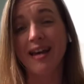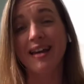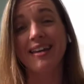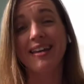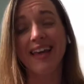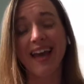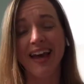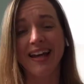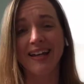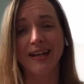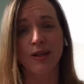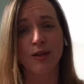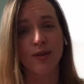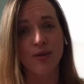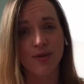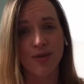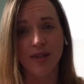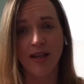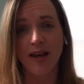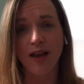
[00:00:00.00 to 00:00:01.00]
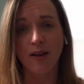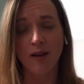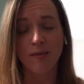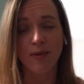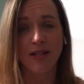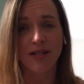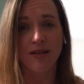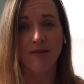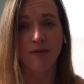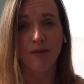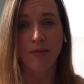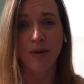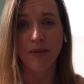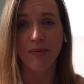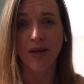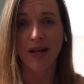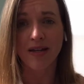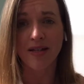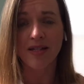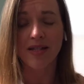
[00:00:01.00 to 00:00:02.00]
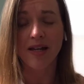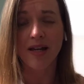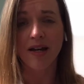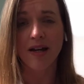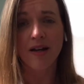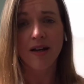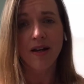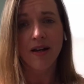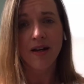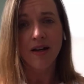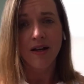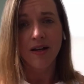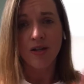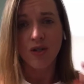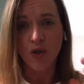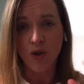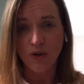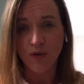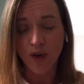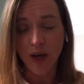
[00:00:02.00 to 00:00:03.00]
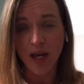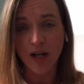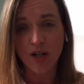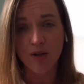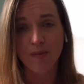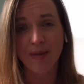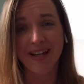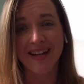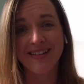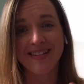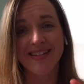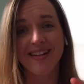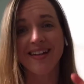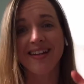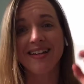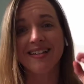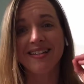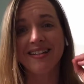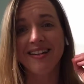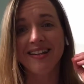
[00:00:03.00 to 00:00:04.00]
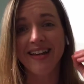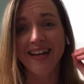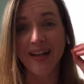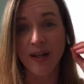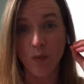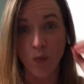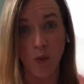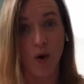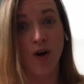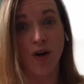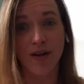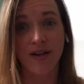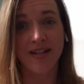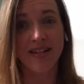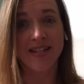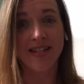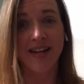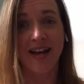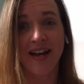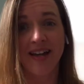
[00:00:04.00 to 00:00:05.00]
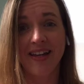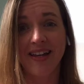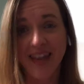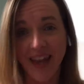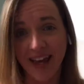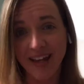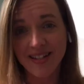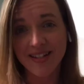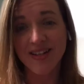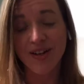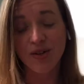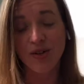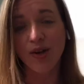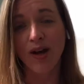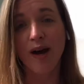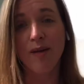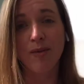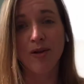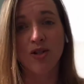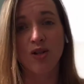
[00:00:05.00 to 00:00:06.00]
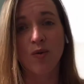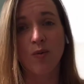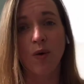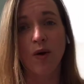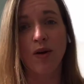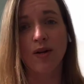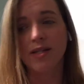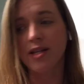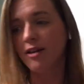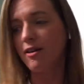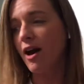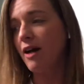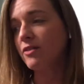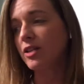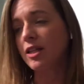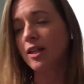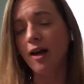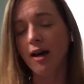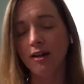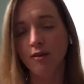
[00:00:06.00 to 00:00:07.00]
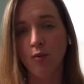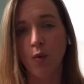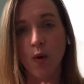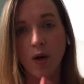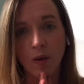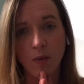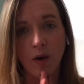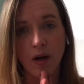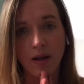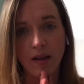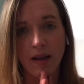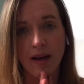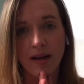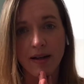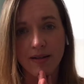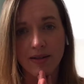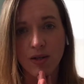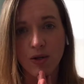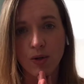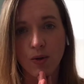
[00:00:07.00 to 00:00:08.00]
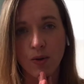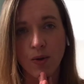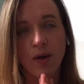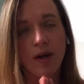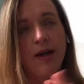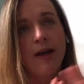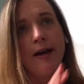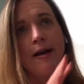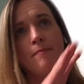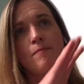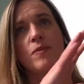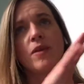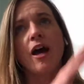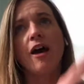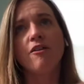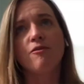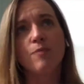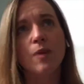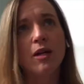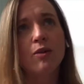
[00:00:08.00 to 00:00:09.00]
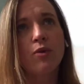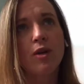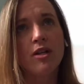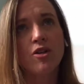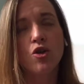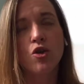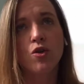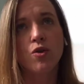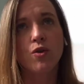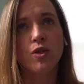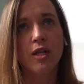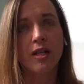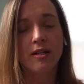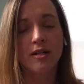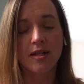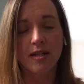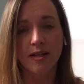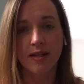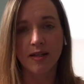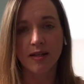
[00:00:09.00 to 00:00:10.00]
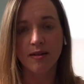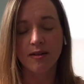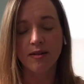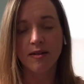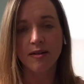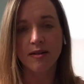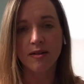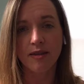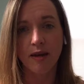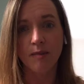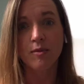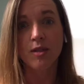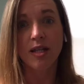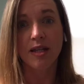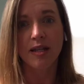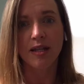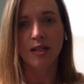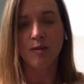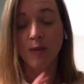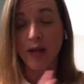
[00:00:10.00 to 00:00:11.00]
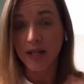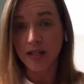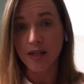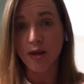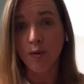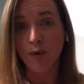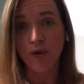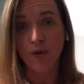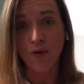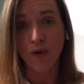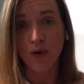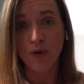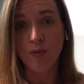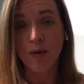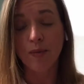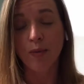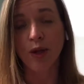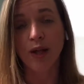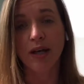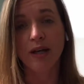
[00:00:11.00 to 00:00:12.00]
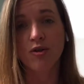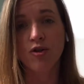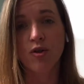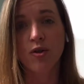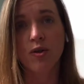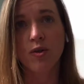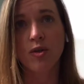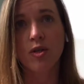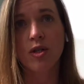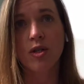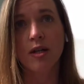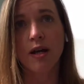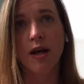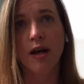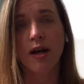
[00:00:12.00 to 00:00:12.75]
Again, I use the elements of the PPSC certification because it works. I can't tell you how much it works. I have a lot of one-on-one clients who I've been introducing them to this because they were the first people I introduced